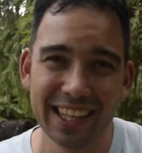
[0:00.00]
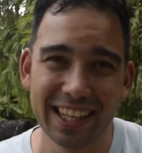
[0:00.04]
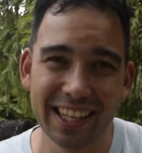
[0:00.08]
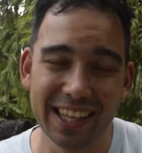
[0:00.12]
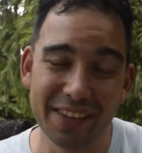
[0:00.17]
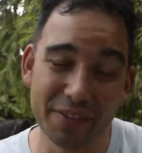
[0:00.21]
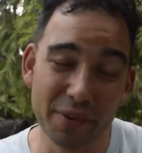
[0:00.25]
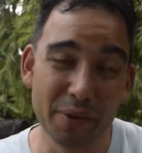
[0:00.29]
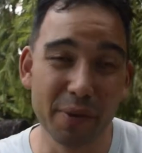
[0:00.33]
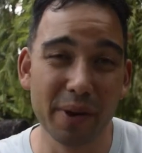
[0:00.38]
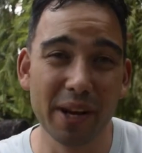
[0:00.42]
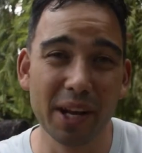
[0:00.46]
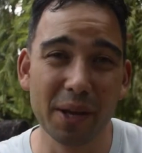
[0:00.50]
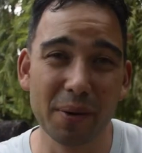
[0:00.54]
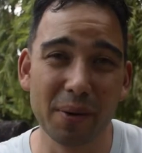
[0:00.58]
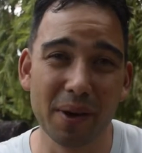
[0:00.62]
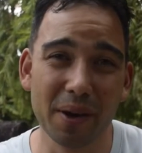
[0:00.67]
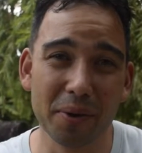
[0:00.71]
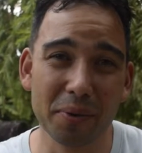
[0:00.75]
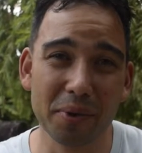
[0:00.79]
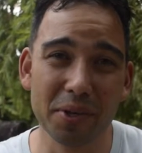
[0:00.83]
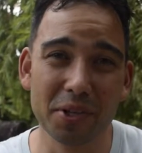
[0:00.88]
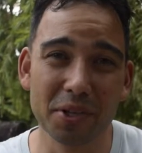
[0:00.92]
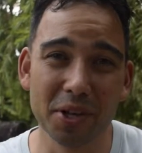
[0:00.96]
If you really
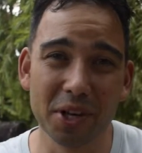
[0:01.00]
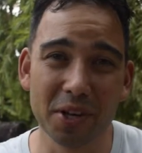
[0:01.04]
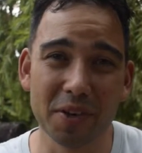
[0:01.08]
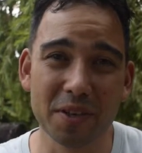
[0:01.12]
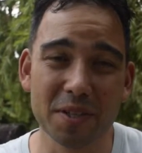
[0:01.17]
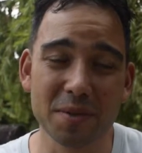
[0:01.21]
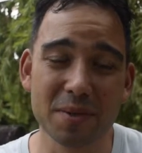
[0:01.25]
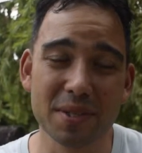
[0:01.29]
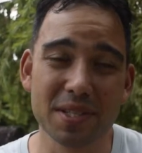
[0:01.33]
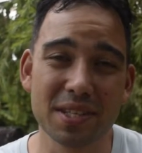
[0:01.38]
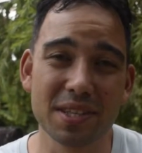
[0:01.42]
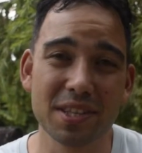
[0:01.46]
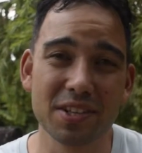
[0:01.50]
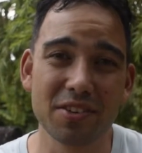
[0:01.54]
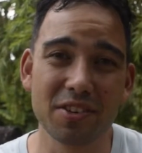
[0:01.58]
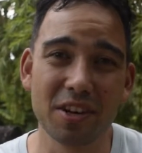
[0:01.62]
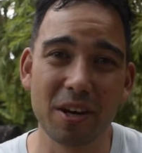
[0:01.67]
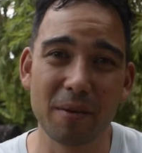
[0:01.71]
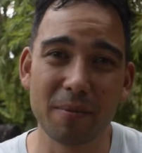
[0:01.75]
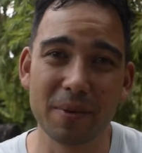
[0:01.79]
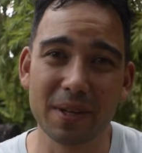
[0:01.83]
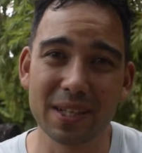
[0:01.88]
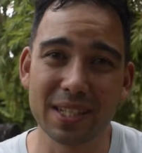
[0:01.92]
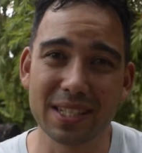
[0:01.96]
want to enjoy Christmas in the
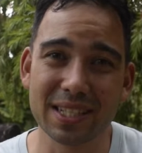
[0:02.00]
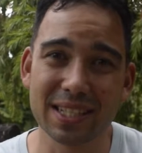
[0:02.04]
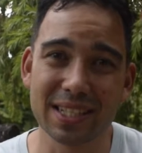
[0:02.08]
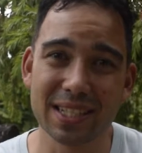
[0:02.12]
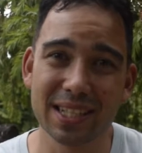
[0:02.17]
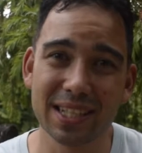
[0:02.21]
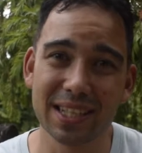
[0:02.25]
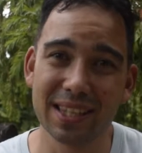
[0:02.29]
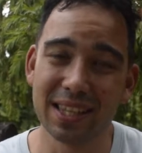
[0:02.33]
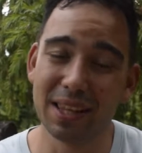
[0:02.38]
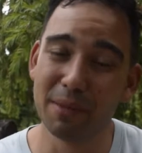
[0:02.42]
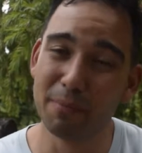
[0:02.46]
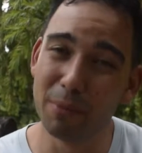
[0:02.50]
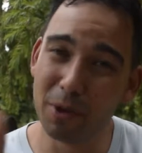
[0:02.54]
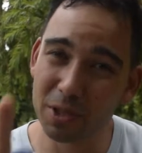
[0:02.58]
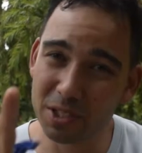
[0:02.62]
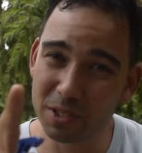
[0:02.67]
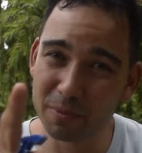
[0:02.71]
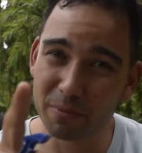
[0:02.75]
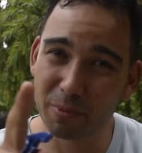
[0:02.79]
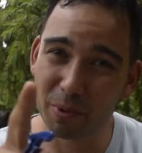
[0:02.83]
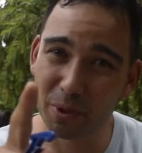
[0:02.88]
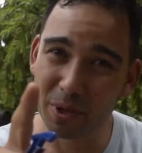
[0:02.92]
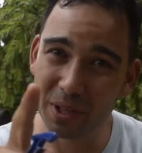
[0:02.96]
tropics, the
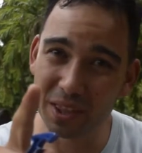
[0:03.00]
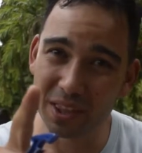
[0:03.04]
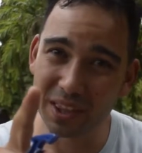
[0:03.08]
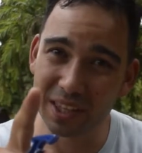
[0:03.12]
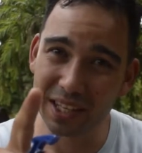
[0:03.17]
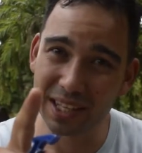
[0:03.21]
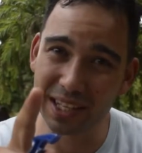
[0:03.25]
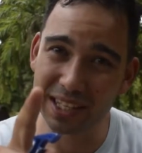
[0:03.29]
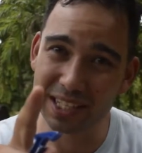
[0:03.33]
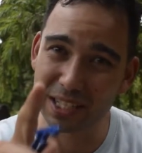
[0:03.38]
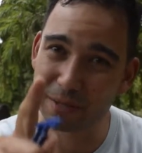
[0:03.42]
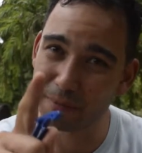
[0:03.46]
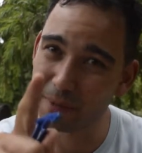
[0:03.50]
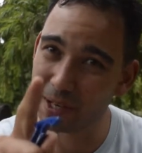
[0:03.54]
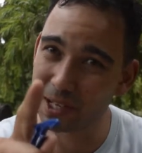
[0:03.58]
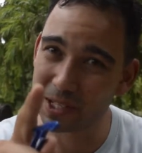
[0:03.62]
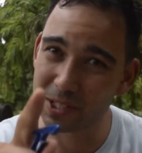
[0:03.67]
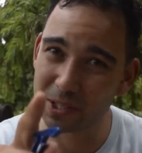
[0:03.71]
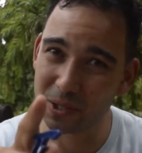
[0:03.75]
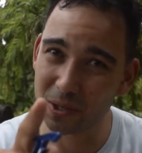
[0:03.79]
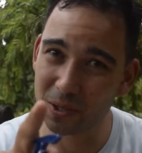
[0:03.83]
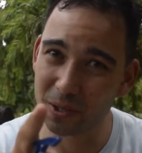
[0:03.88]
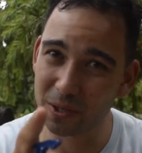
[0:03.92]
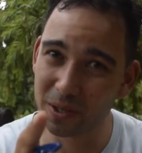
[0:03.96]
most important thing is to make
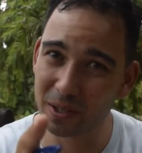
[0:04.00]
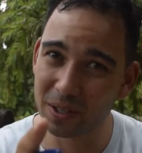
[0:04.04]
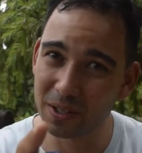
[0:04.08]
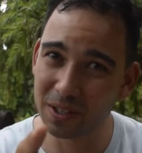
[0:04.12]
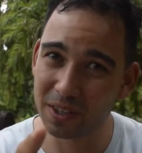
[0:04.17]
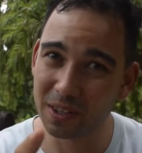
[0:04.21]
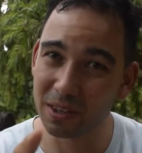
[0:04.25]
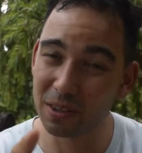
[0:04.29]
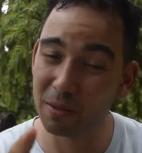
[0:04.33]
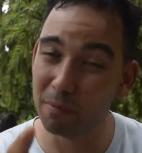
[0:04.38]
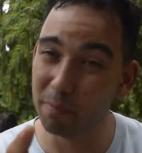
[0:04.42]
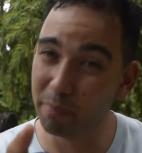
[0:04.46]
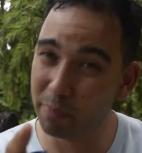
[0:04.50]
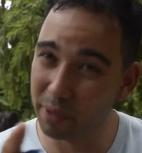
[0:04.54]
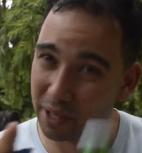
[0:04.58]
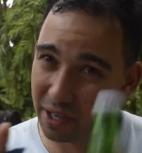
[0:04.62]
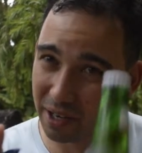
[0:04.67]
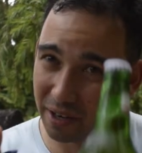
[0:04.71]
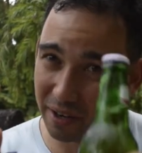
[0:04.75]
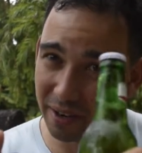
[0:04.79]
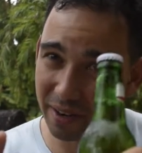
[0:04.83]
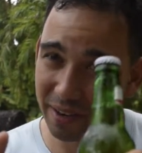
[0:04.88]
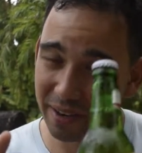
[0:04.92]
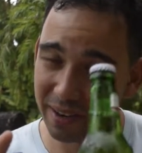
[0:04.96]
sure the
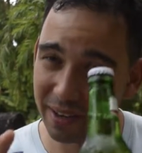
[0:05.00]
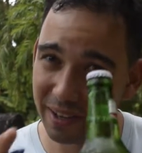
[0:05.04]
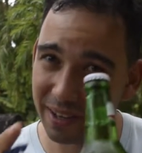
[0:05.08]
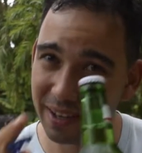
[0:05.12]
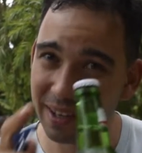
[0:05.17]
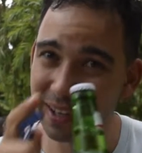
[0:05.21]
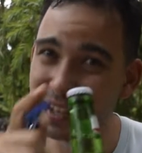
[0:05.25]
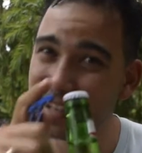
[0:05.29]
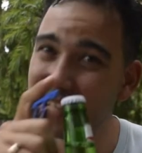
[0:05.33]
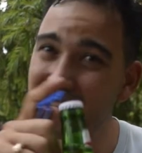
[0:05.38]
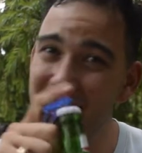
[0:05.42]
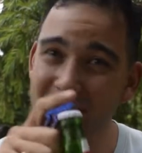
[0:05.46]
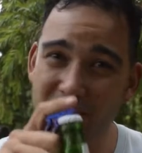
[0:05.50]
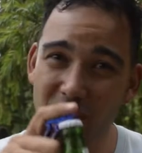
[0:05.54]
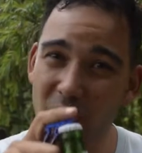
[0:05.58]
beer is